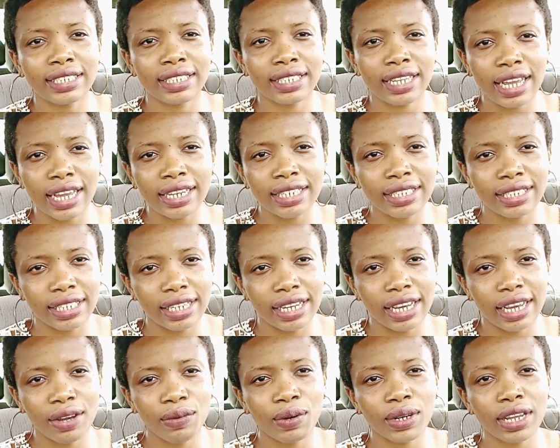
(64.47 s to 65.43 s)
third
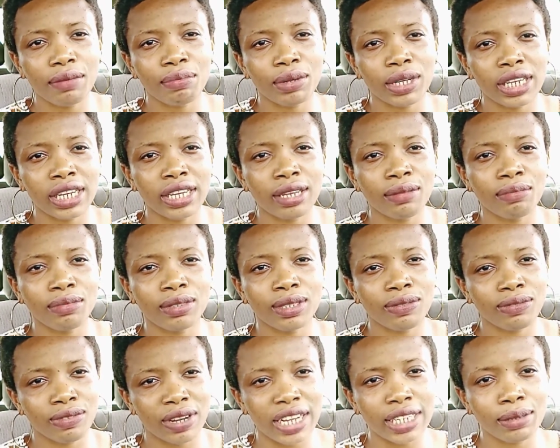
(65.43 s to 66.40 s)
year when I became the
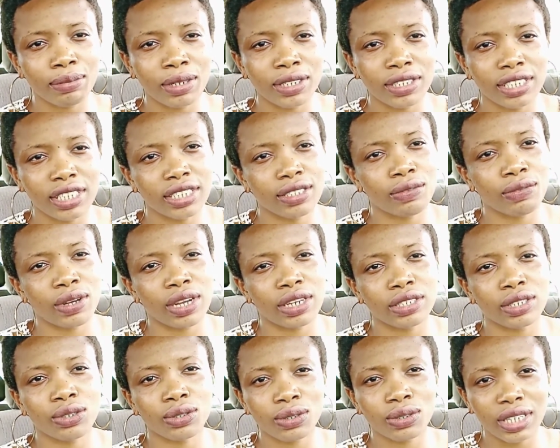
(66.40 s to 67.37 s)
vice president of our
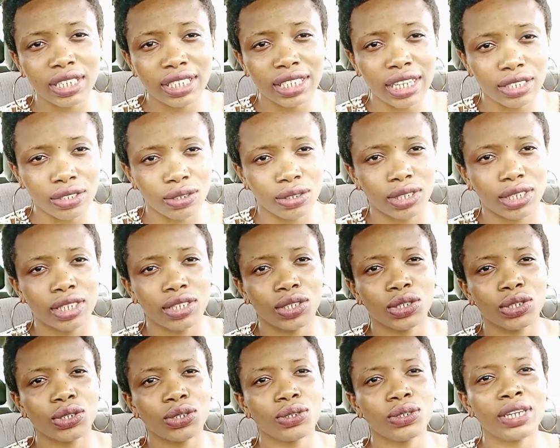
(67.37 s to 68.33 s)
students
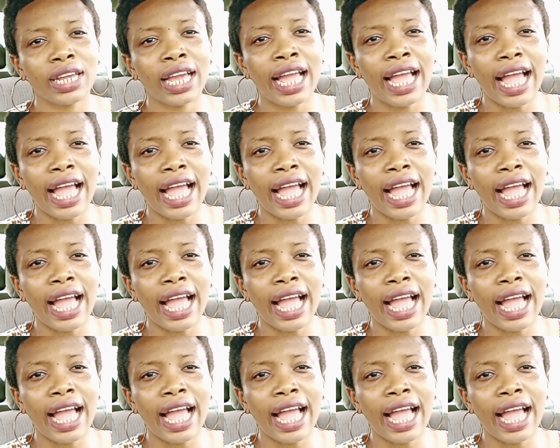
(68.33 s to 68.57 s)
association,